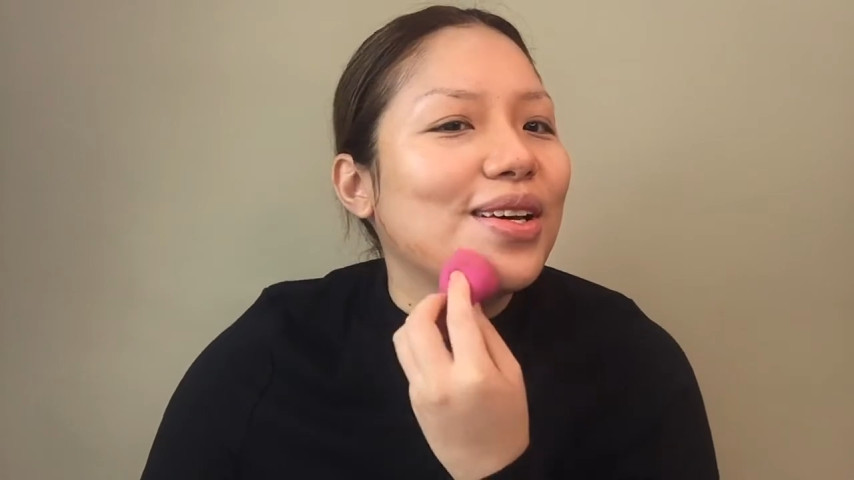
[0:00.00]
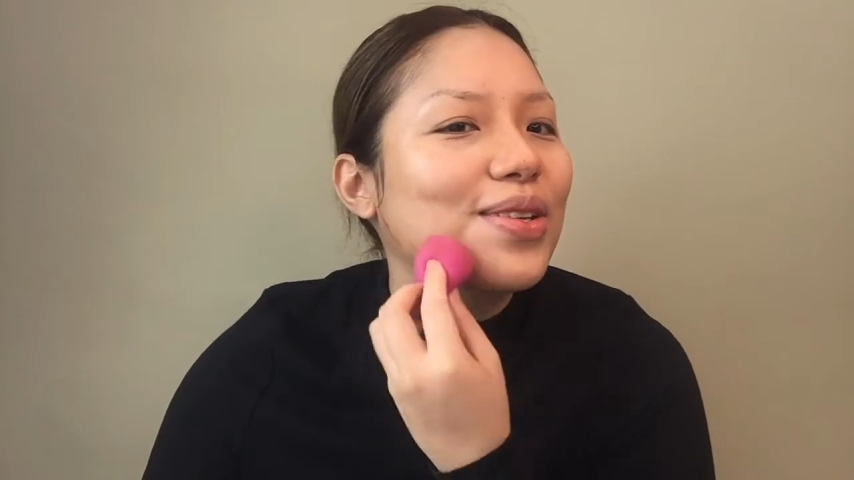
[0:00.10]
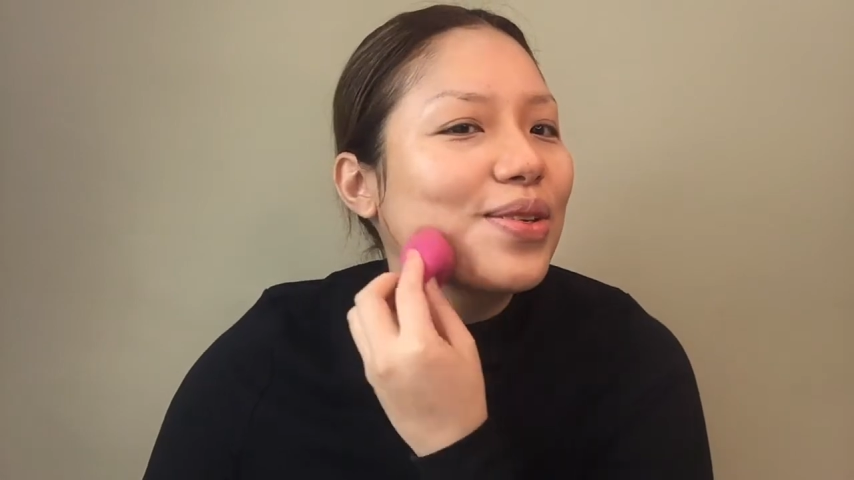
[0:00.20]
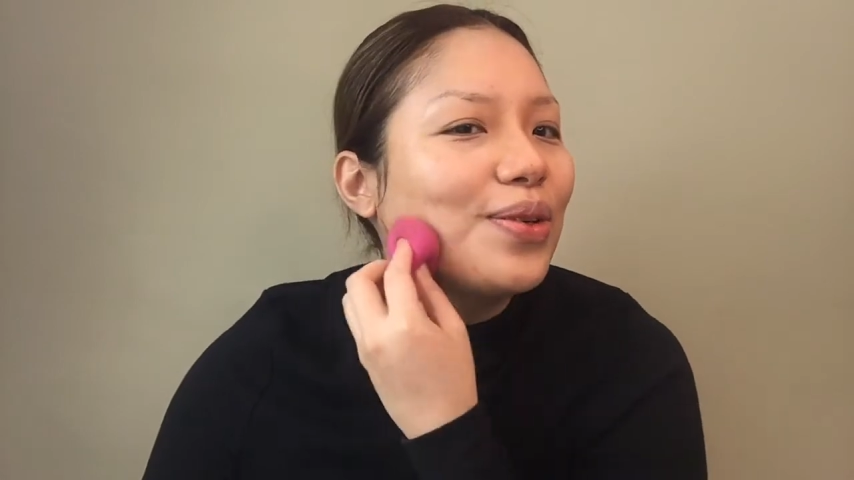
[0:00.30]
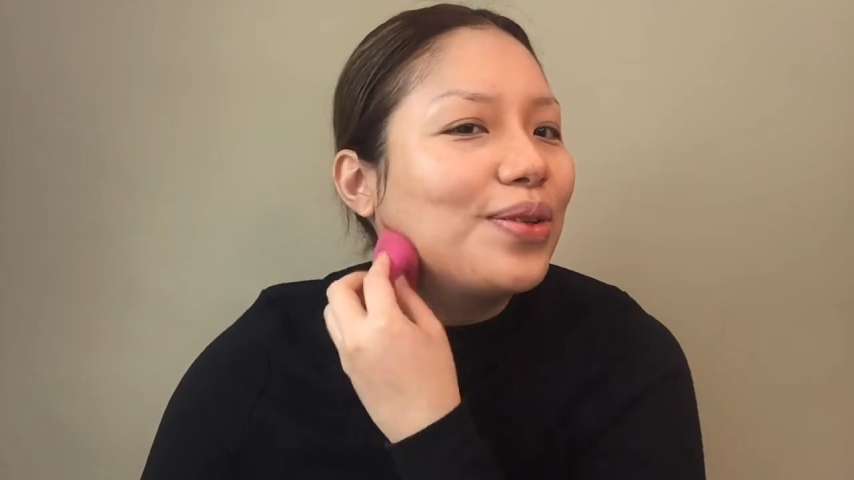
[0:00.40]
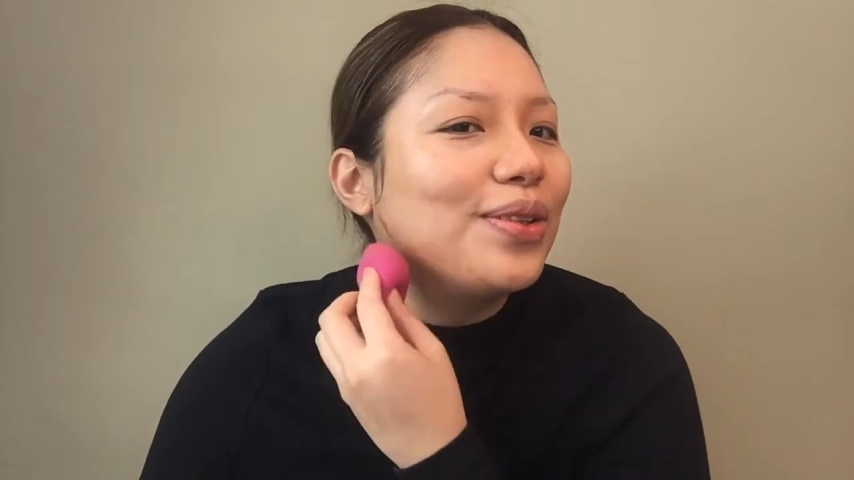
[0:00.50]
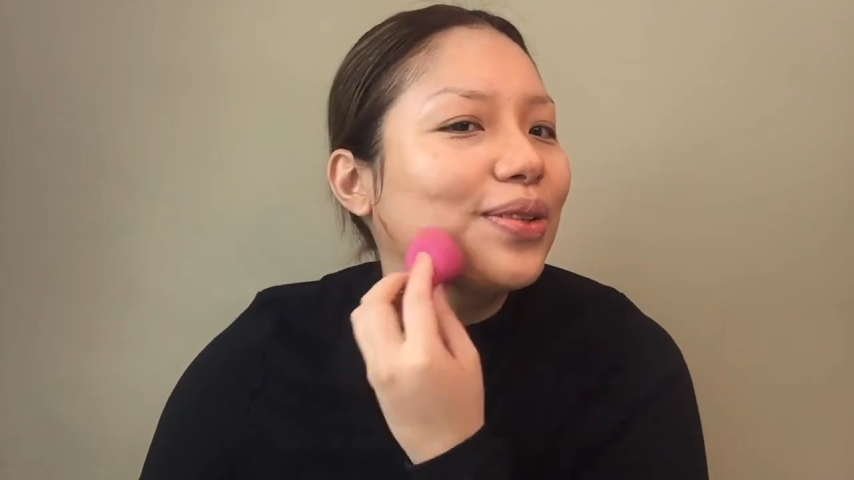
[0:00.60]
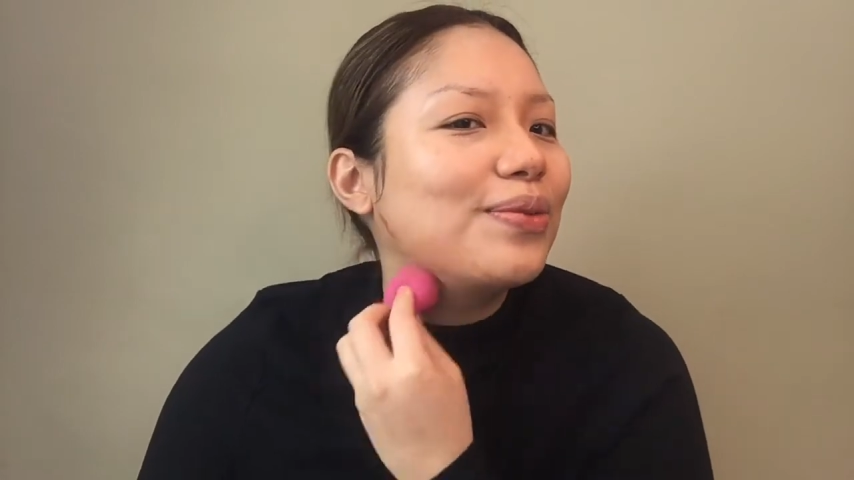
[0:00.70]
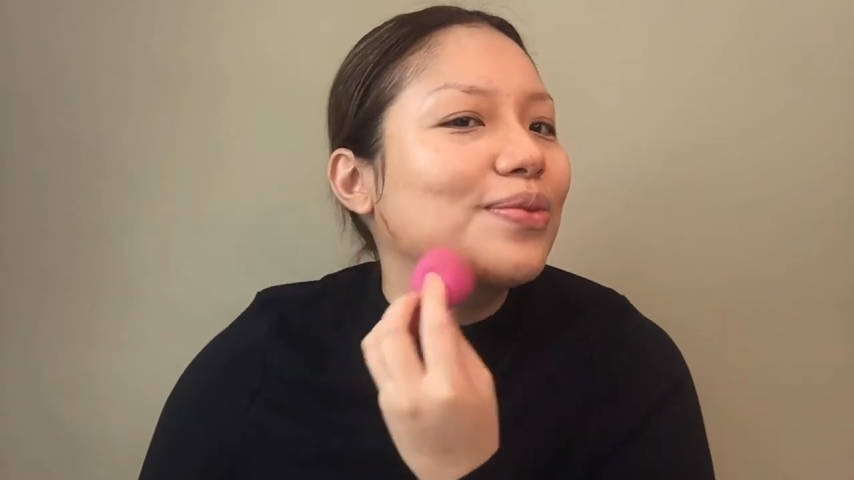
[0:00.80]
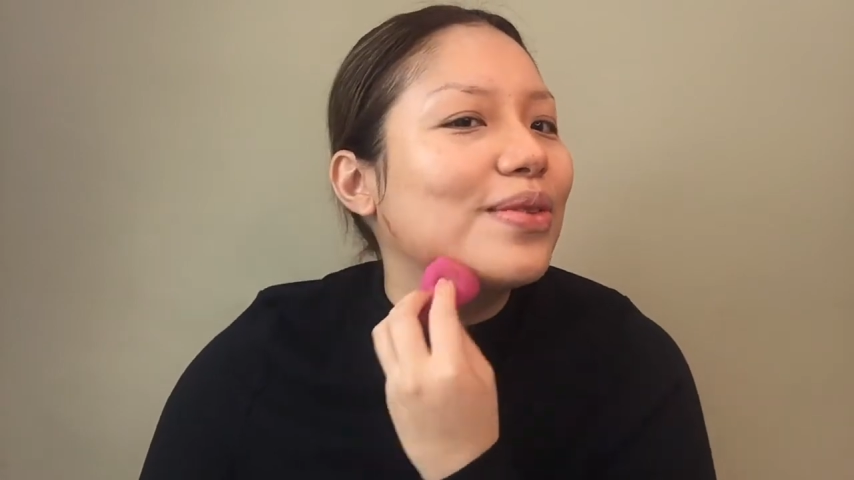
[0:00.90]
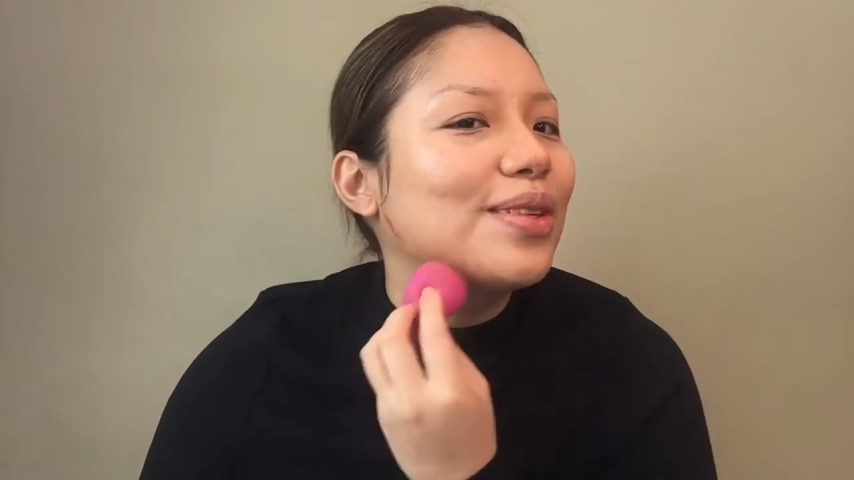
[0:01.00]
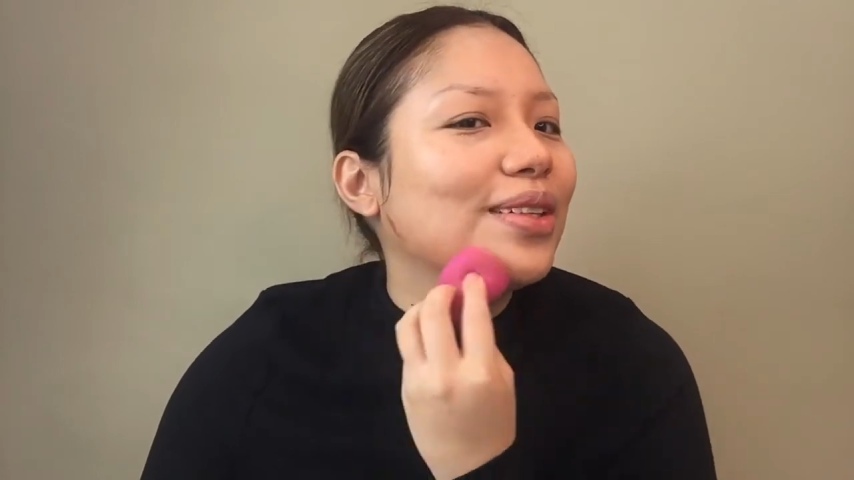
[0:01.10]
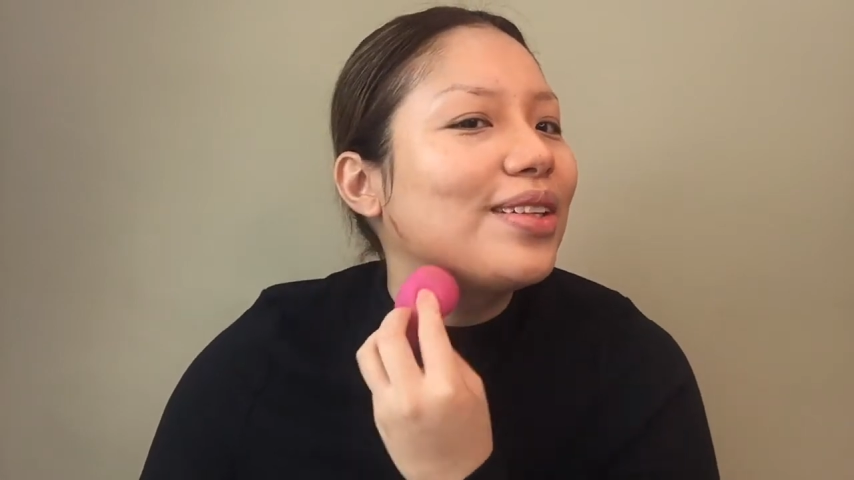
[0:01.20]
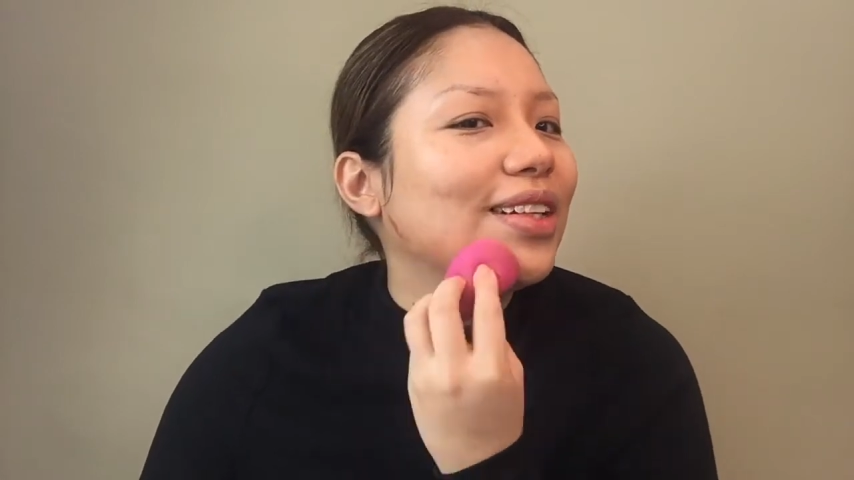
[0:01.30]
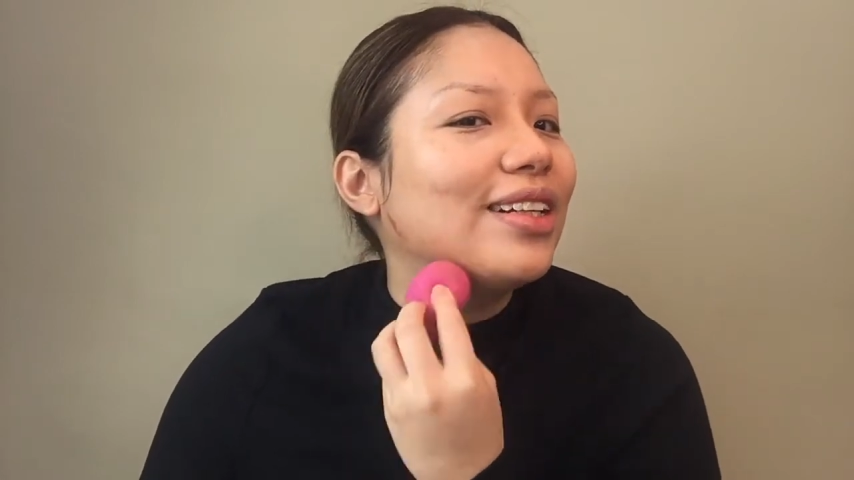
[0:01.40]
So, you know,
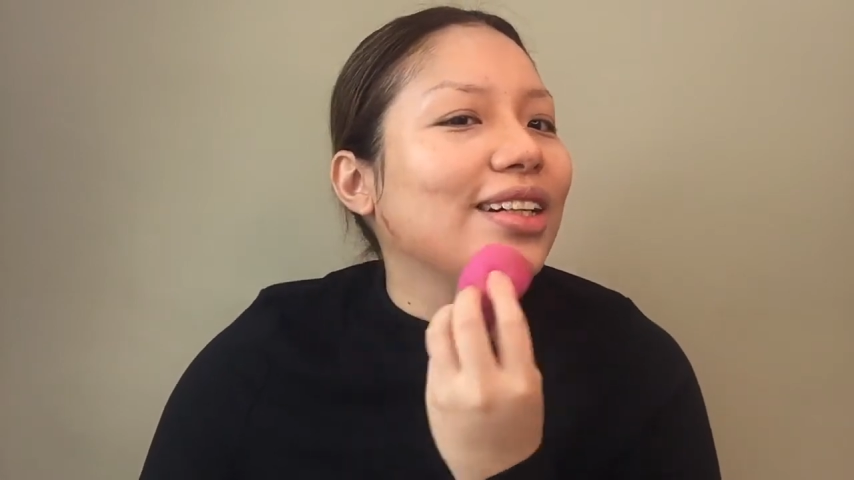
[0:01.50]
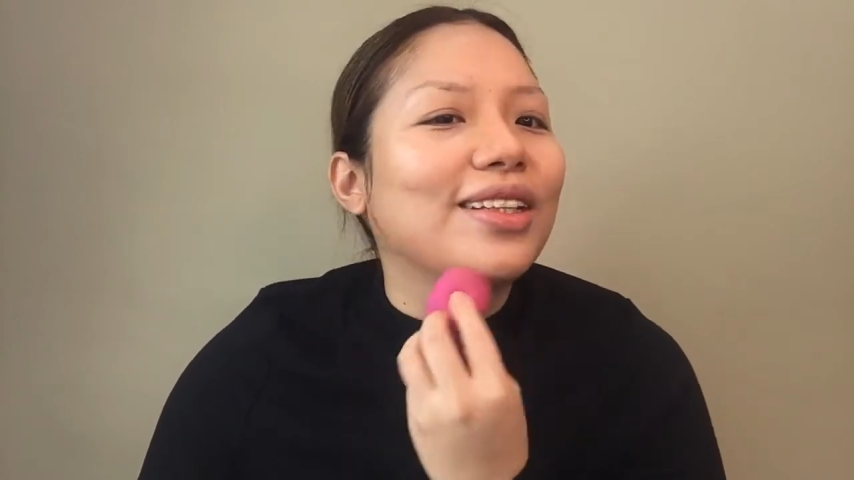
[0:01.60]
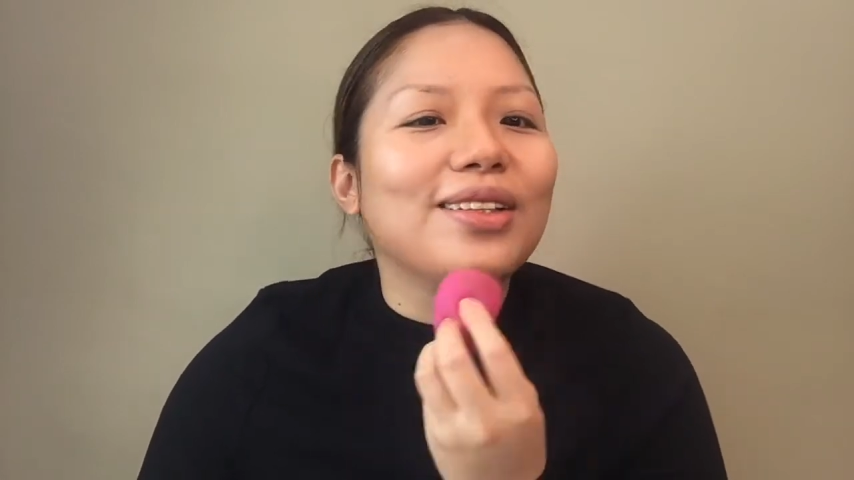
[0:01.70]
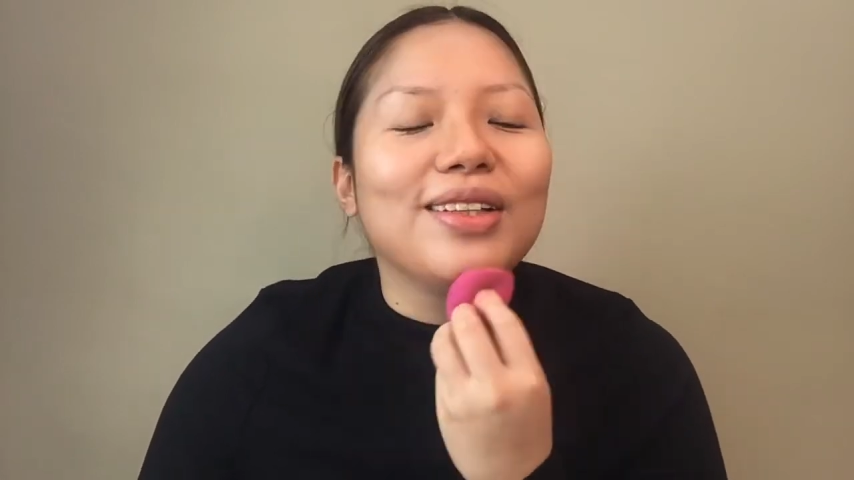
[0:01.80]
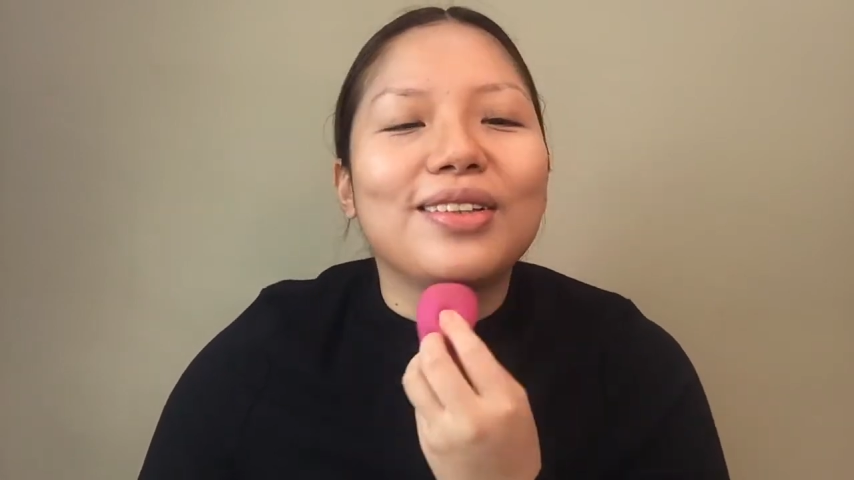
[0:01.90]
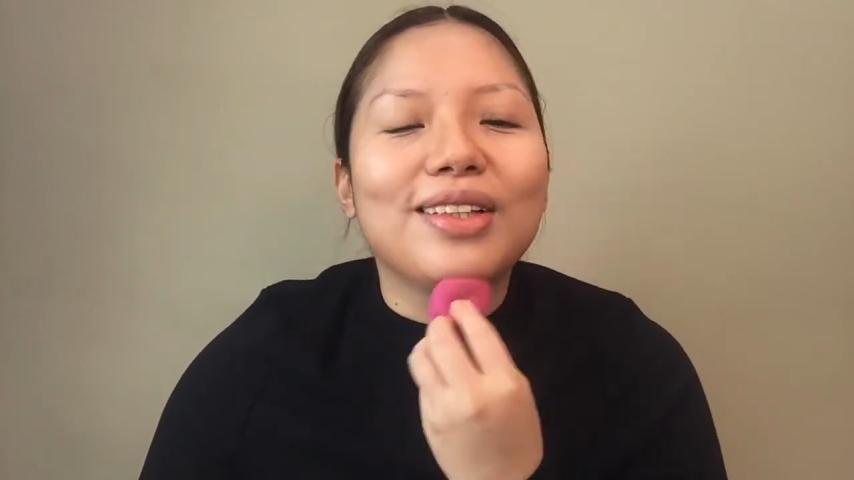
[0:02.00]
in